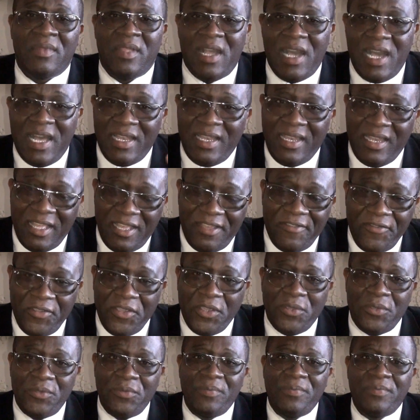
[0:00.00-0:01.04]
I love
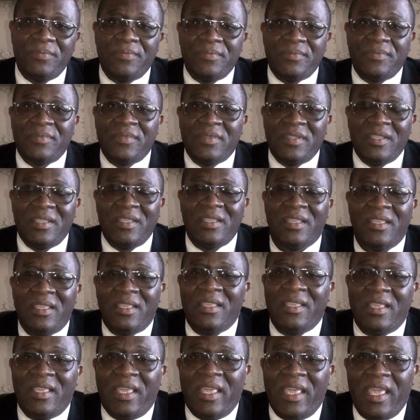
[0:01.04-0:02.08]
you,
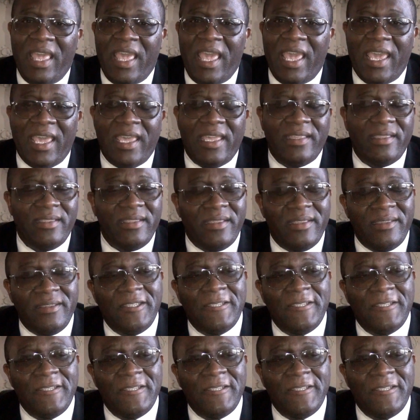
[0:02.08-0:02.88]
and